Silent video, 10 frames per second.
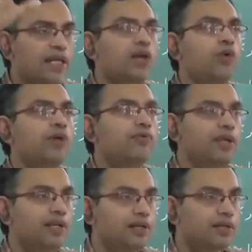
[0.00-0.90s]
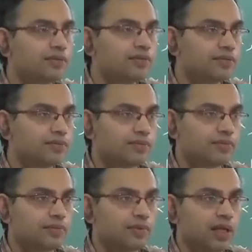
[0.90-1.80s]
u infinity.
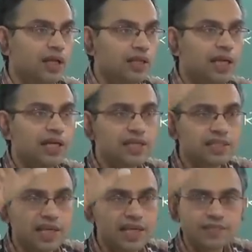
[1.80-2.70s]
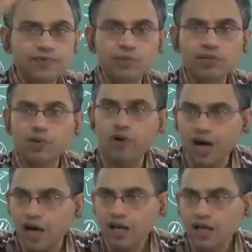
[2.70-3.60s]
The distance from the
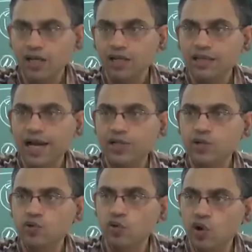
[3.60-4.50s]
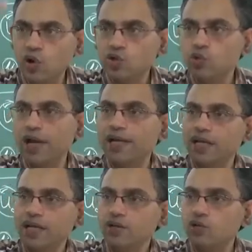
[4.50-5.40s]
wall that you go to
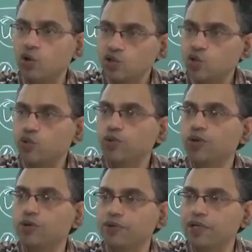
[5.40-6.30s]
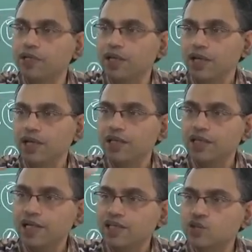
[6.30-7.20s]
attain close to u infinity,
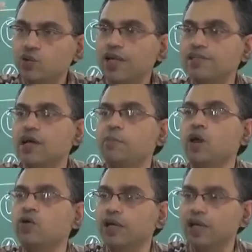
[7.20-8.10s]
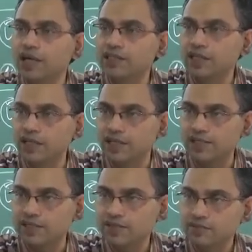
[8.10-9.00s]
that is known as the boundary layer thickness,
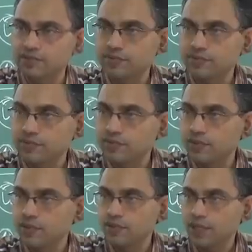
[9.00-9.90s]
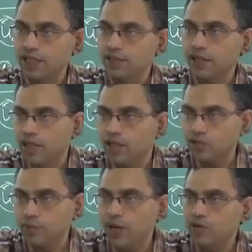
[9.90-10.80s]
right.
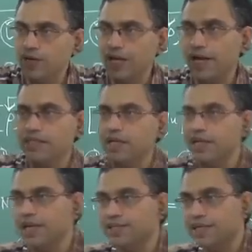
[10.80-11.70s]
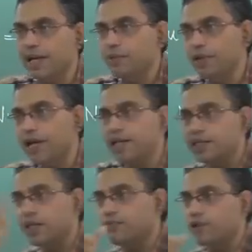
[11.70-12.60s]
So, boundary layer thickness can be
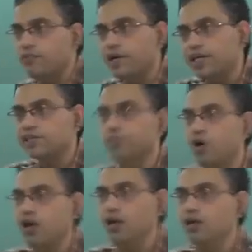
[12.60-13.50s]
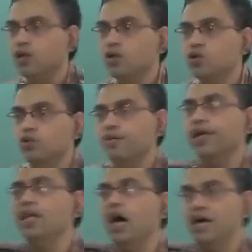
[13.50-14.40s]
anything from very small to
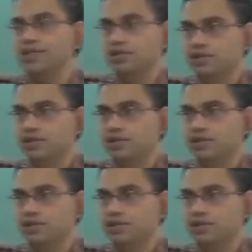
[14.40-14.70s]
very large.